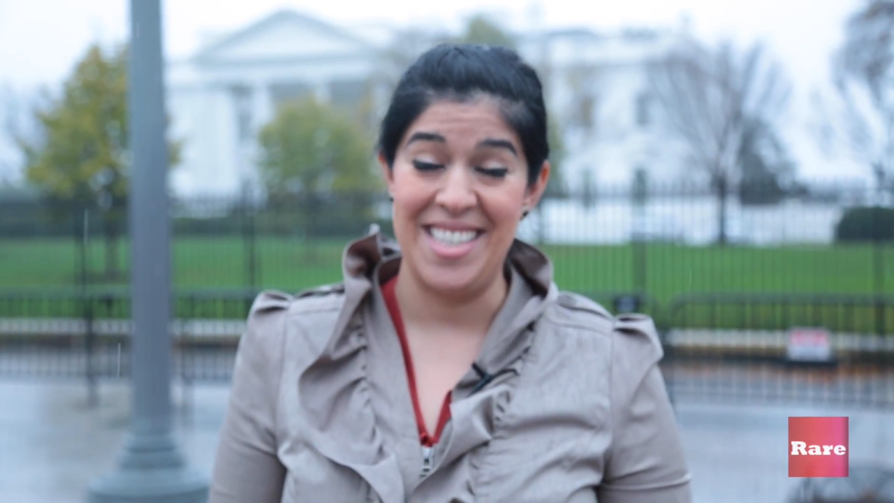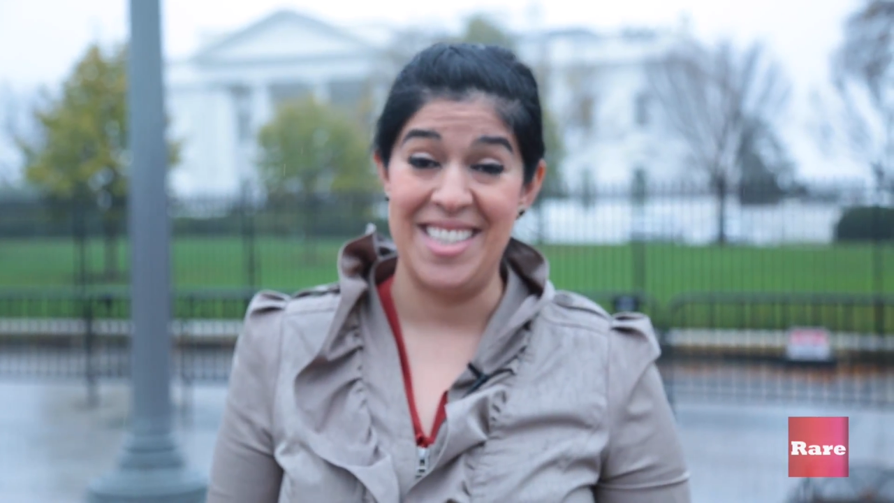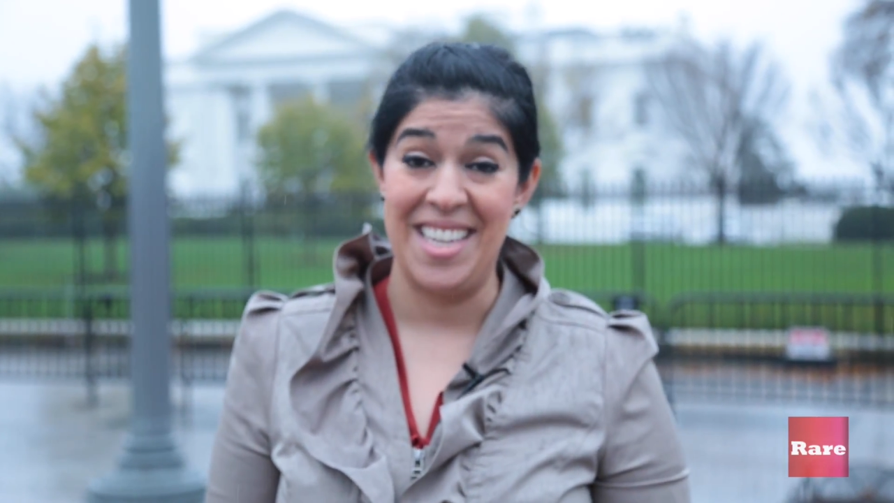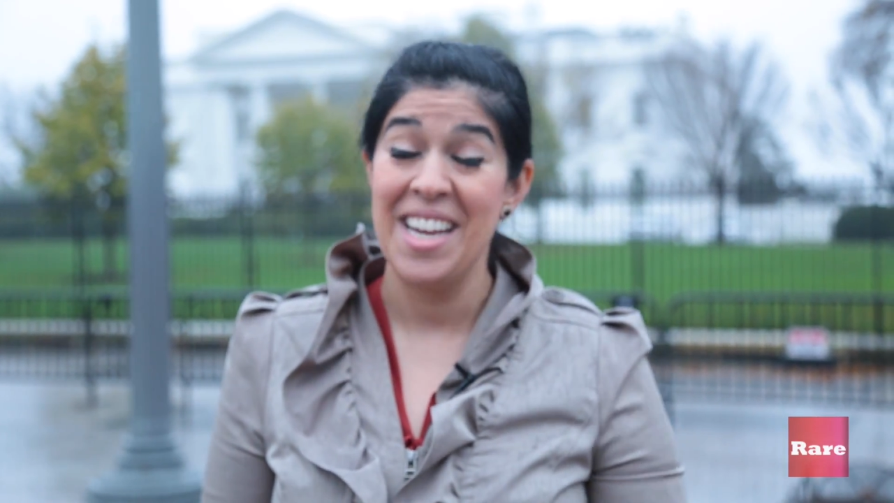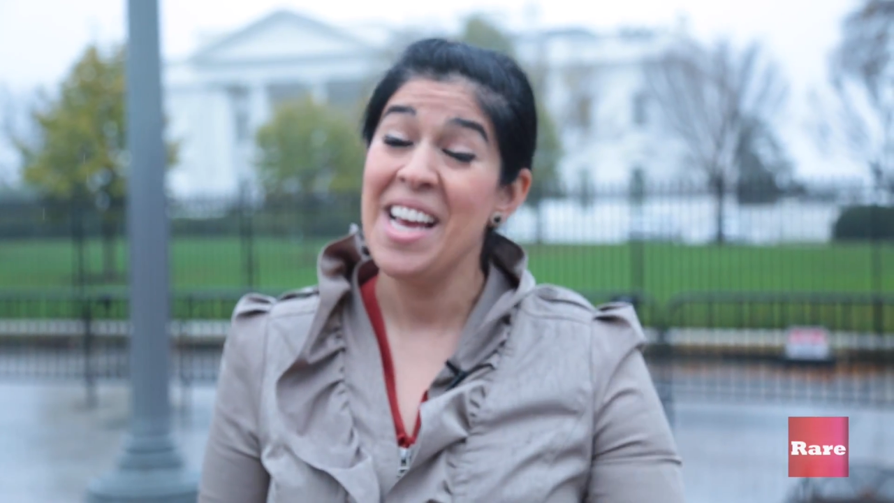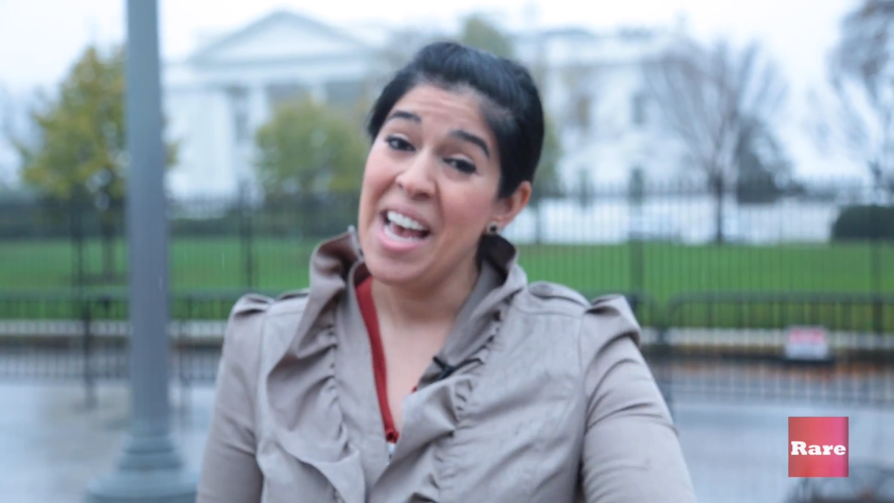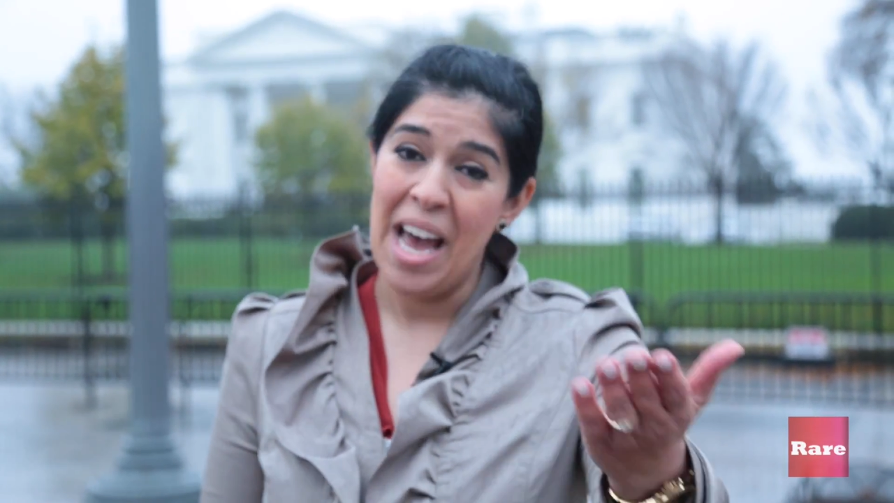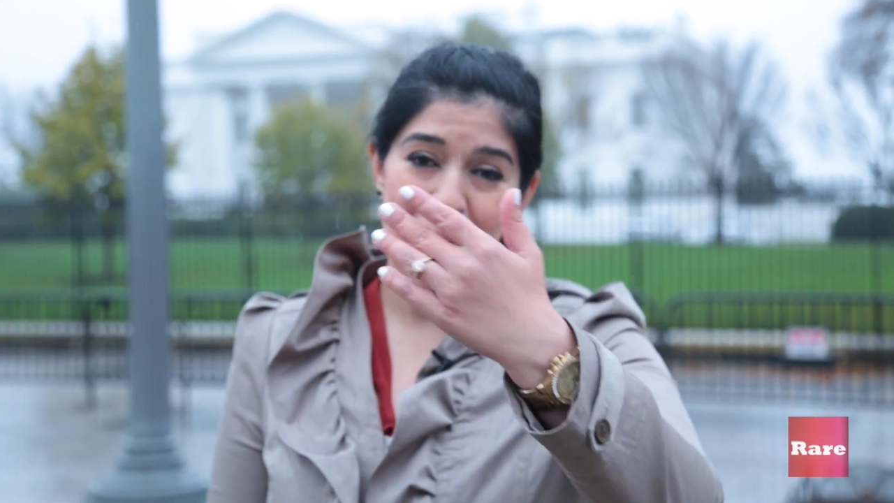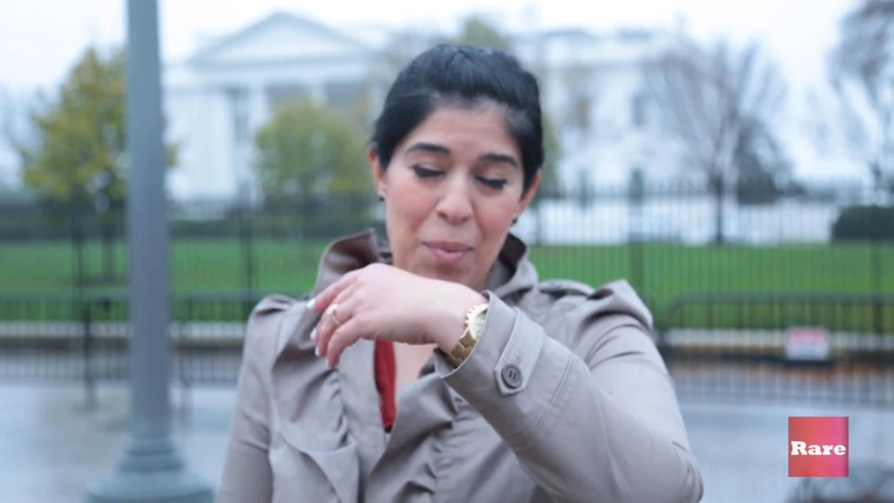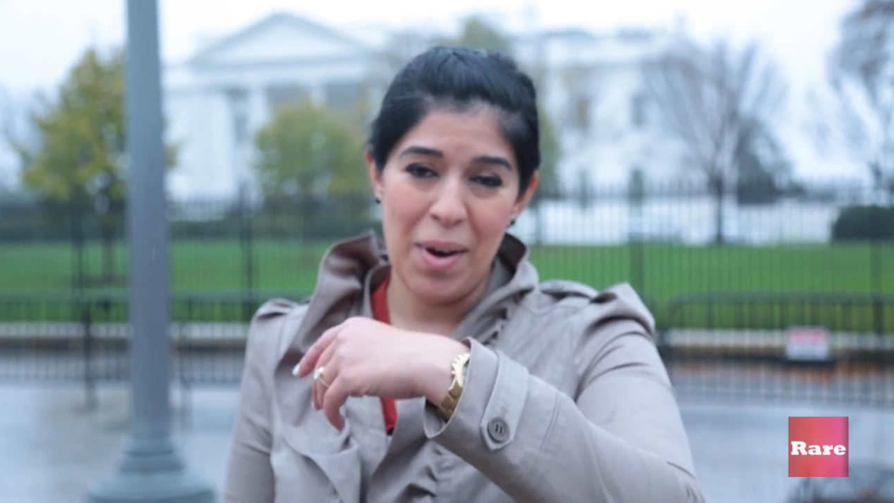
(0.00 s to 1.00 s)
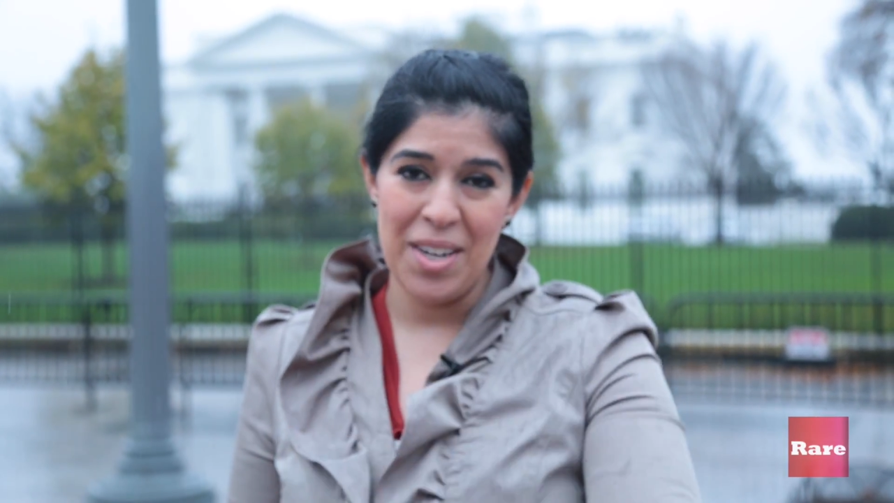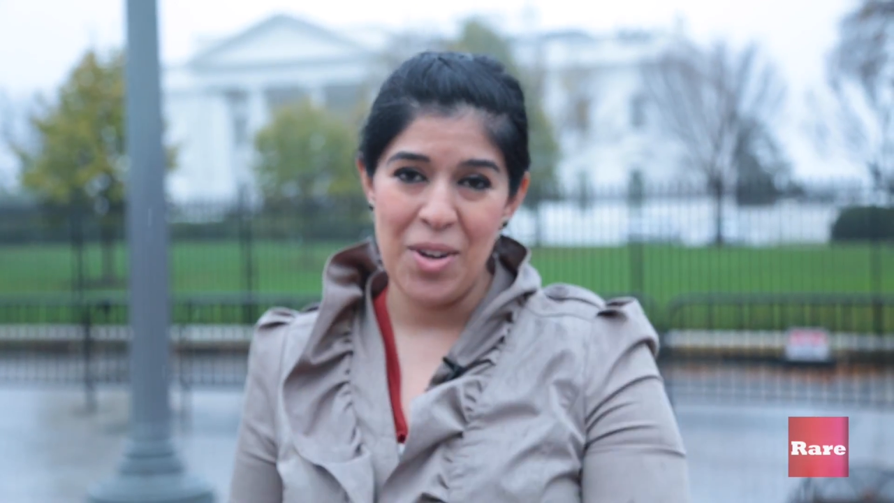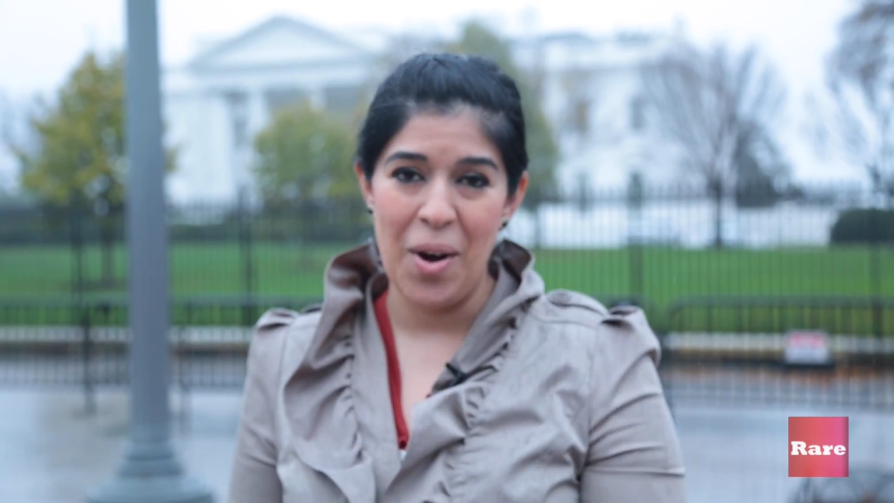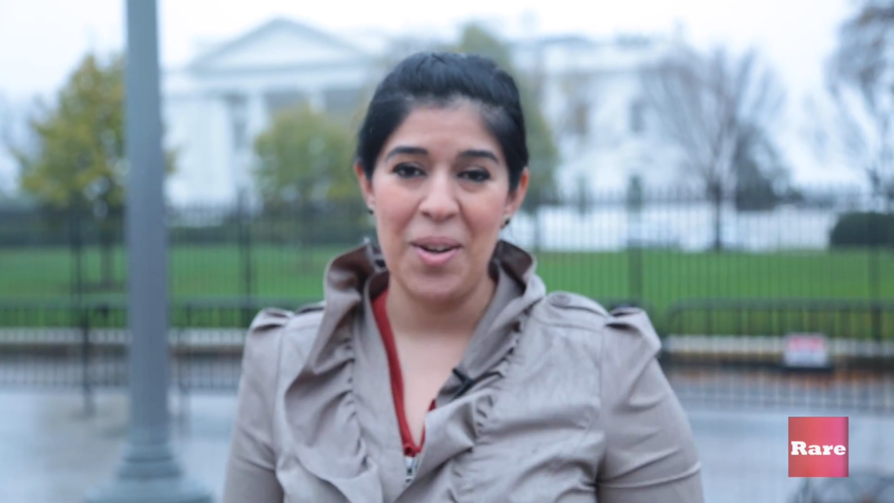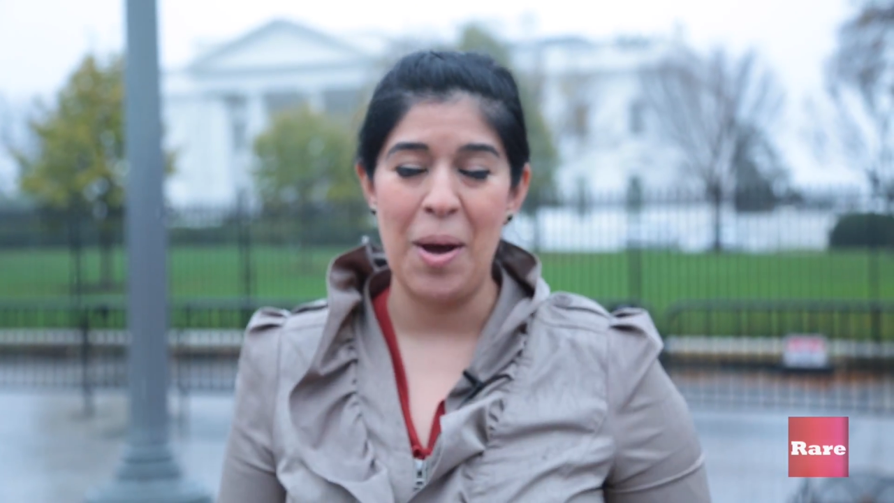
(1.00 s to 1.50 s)
season, and we
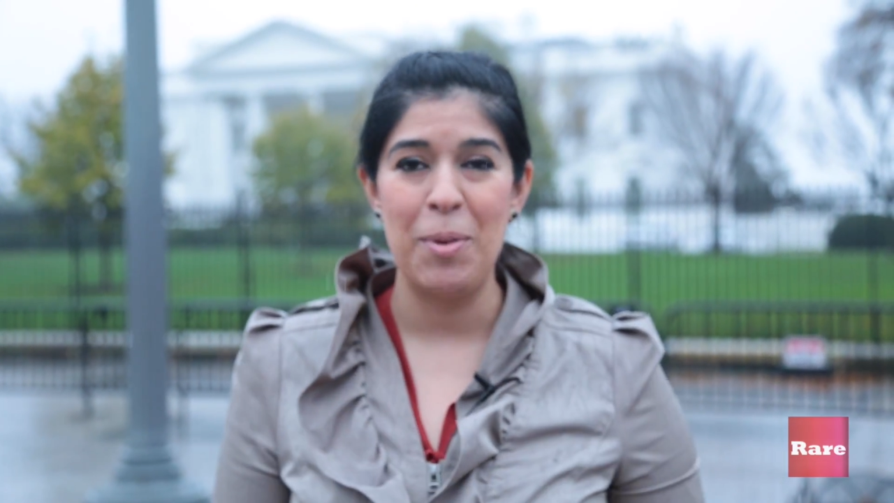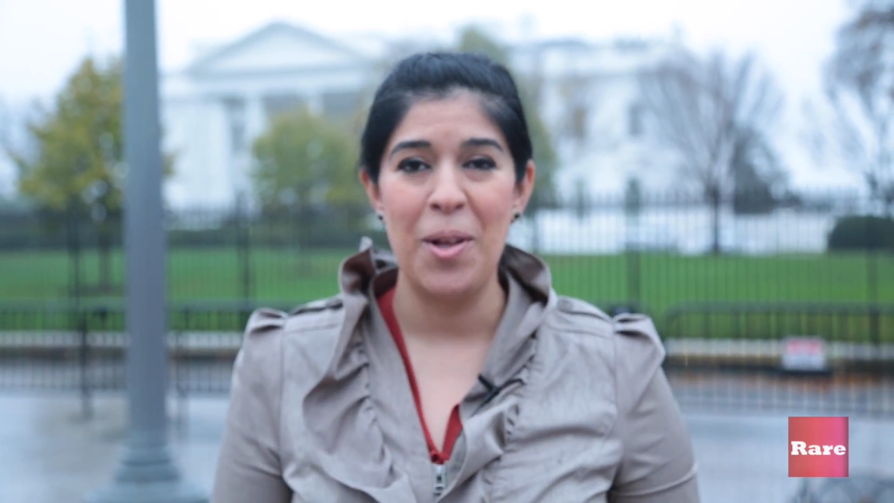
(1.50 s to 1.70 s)
wanted you all to come